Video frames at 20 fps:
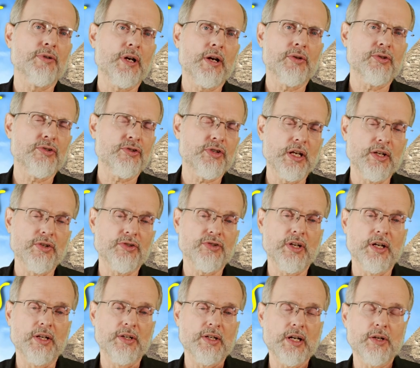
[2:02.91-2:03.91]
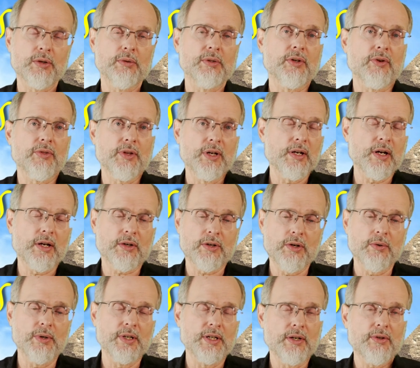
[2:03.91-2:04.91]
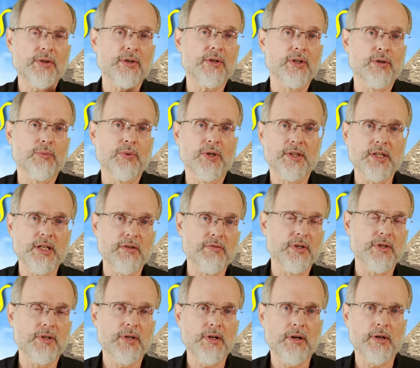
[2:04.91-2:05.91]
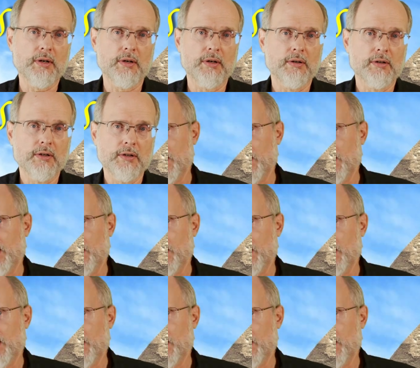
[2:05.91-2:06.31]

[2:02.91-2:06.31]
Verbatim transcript: Pharaoh says, uh, not only are they not going, now they're going to work even harder.